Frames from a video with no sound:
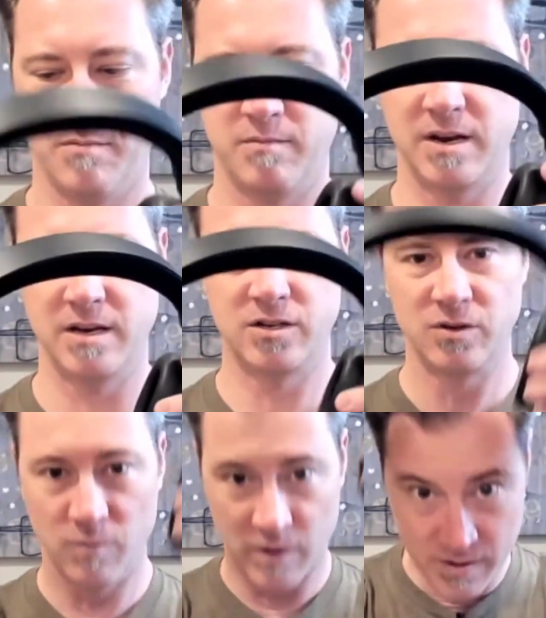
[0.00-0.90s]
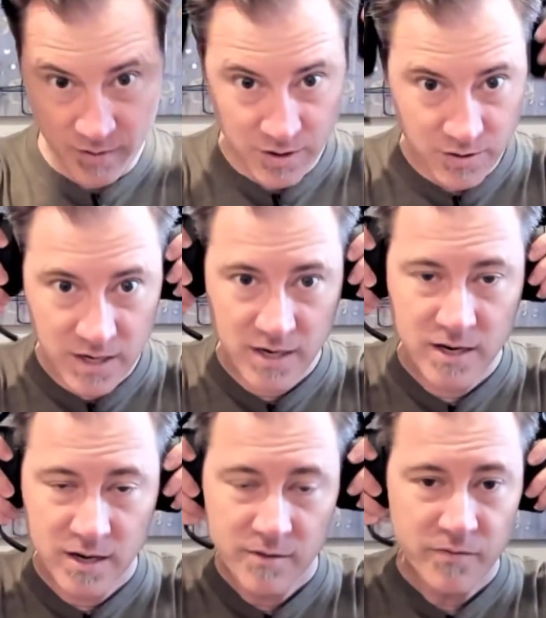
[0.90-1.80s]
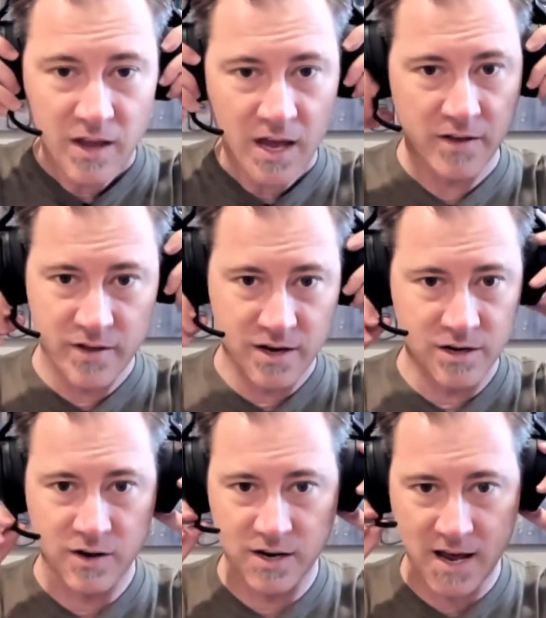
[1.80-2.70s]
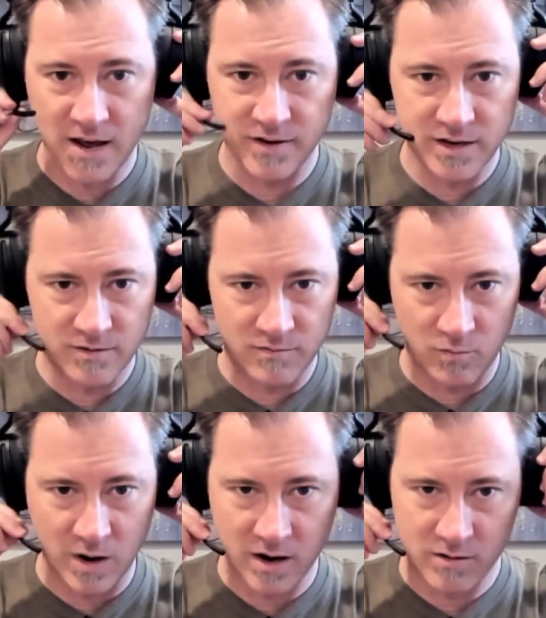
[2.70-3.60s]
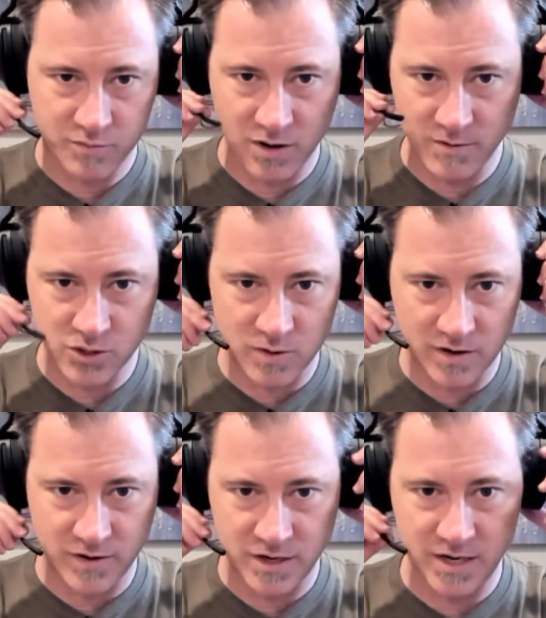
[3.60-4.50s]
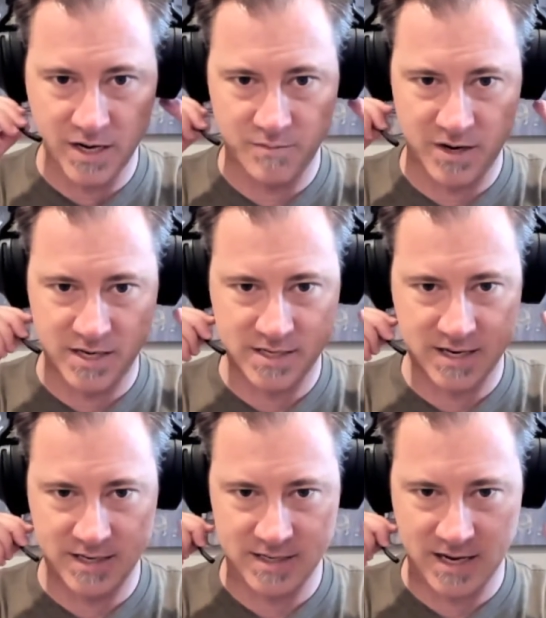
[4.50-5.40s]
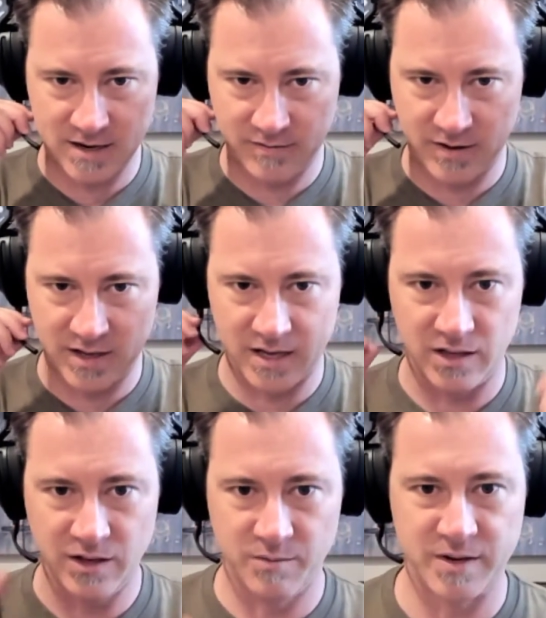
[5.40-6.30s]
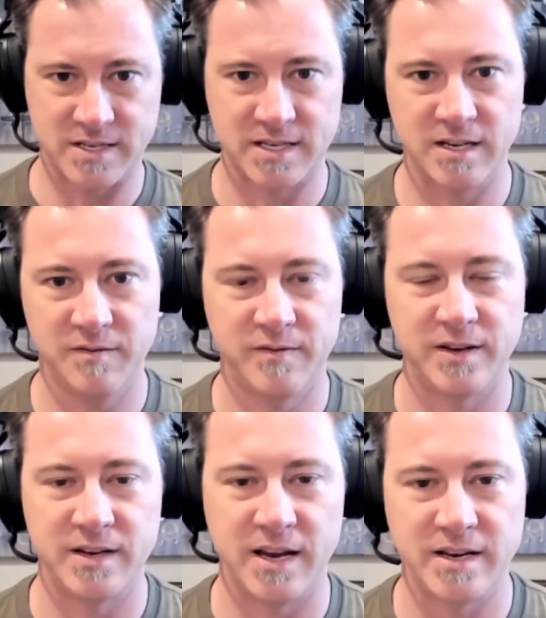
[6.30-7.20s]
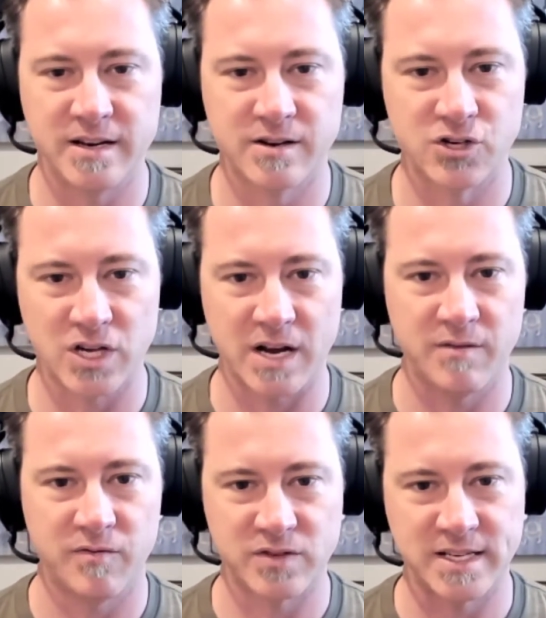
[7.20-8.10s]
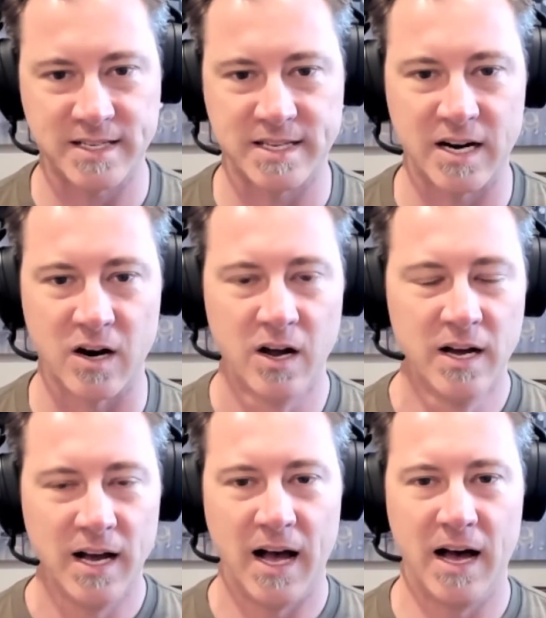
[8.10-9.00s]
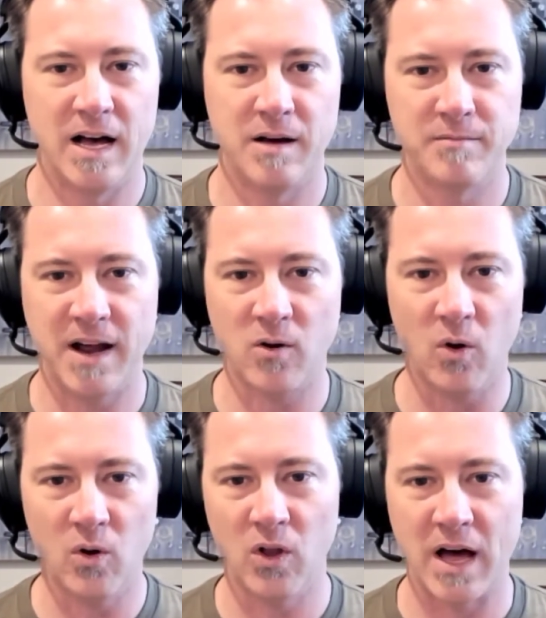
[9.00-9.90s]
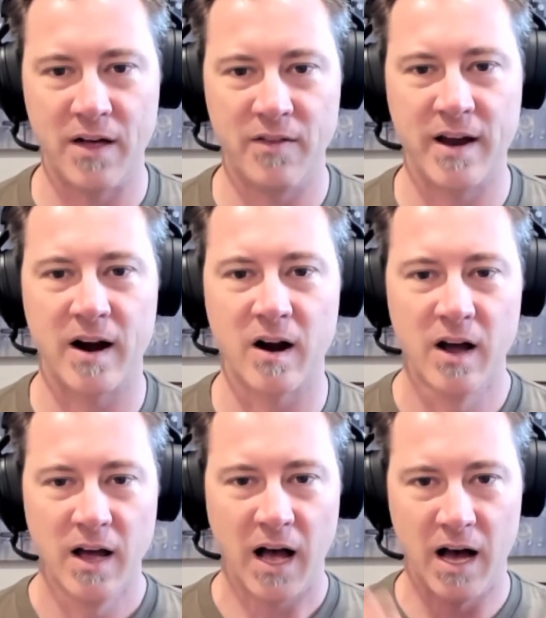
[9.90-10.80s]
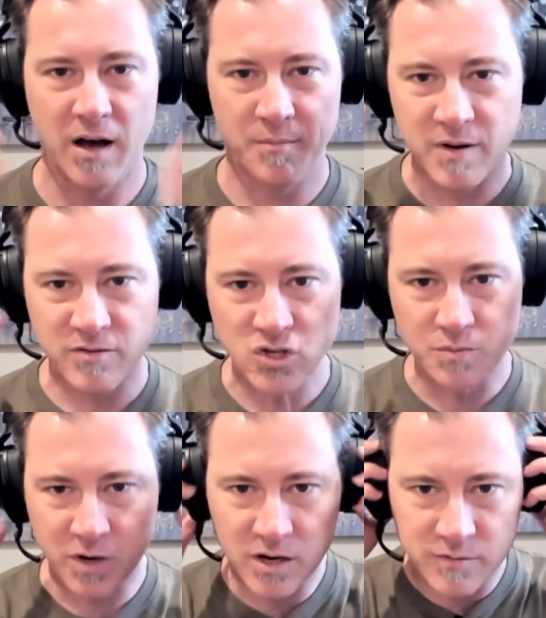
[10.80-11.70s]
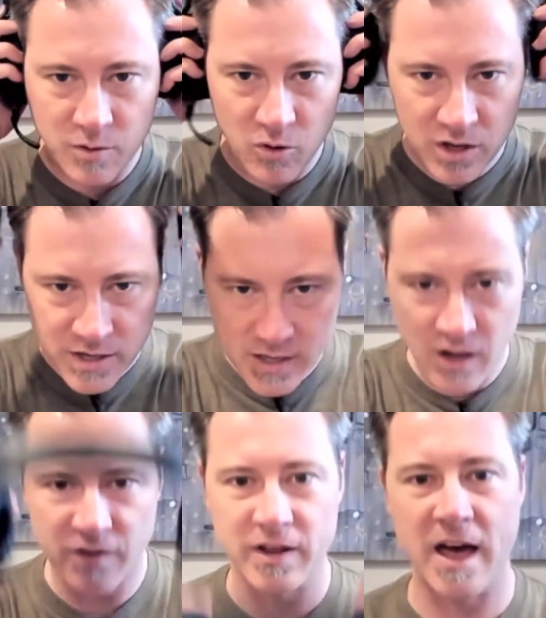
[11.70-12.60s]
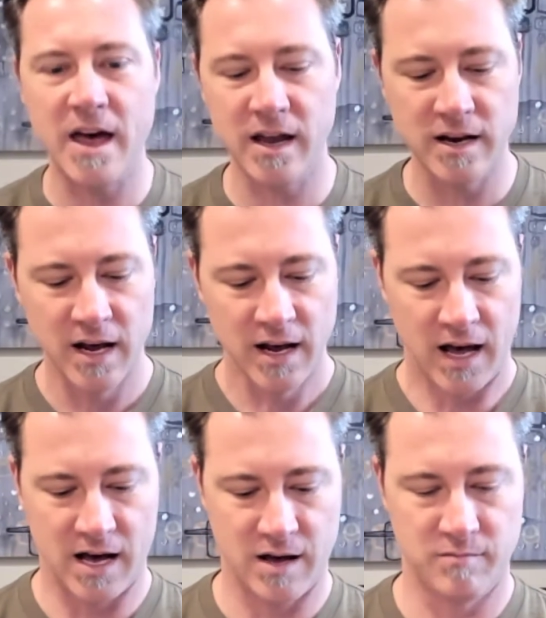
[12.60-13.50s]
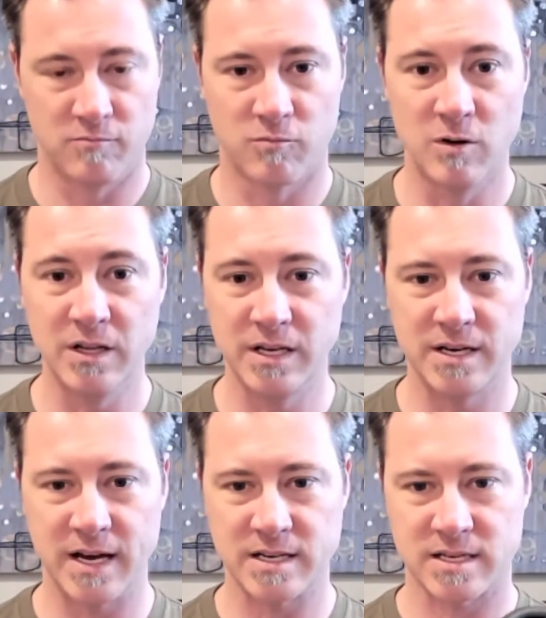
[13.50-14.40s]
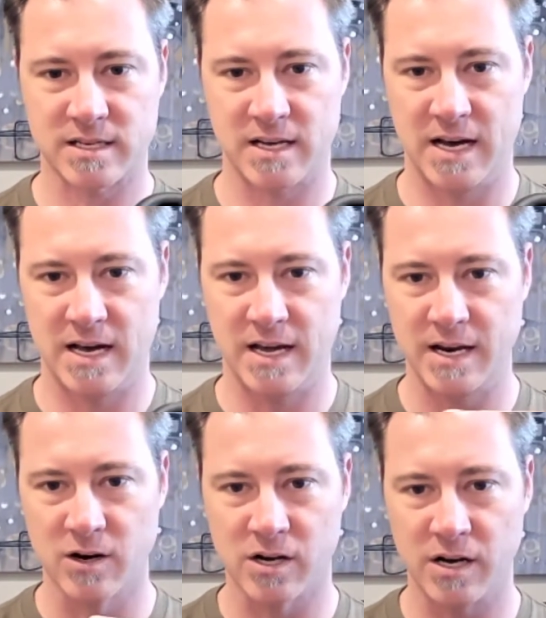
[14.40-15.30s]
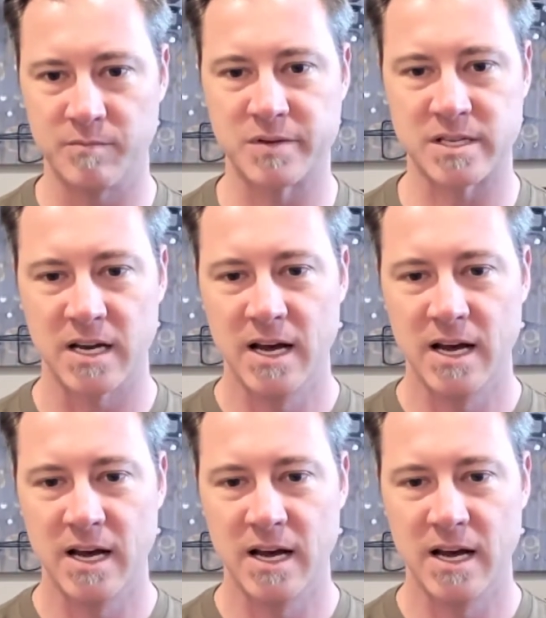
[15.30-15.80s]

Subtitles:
into whatever you need, and then you can have it where pretty much wherever you need, but it's kind of a little bit stiff and just kind of sits there. Not a whole lot there, but super comfortable on the head. Really nice ear cups